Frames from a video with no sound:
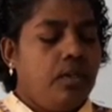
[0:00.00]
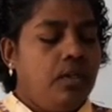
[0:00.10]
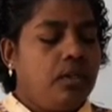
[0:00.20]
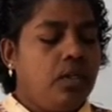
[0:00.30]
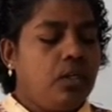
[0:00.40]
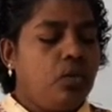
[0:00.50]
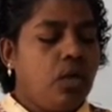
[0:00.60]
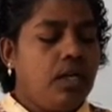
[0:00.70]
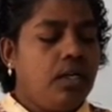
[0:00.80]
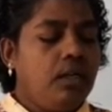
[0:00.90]
Third
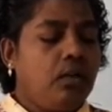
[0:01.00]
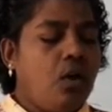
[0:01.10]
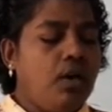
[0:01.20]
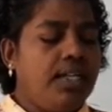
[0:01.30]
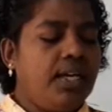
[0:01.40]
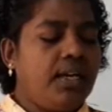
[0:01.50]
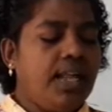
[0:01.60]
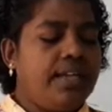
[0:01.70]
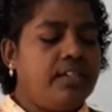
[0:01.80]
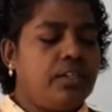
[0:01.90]
one, contour
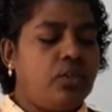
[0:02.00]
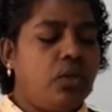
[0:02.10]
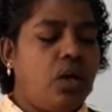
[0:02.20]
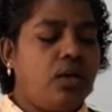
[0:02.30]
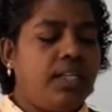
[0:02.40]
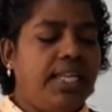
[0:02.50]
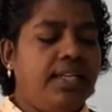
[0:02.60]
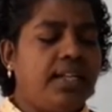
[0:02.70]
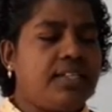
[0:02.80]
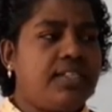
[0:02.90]
lines do not
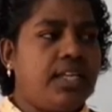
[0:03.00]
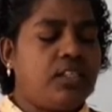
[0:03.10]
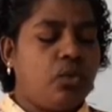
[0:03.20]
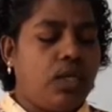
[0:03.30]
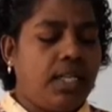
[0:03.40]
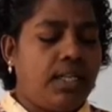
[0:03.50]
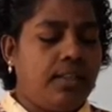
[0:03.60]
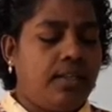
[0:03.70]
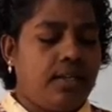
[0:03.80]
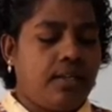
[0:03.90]
intersect one
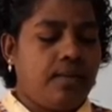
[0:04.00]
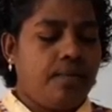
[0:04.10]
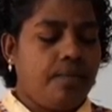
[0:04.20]
another.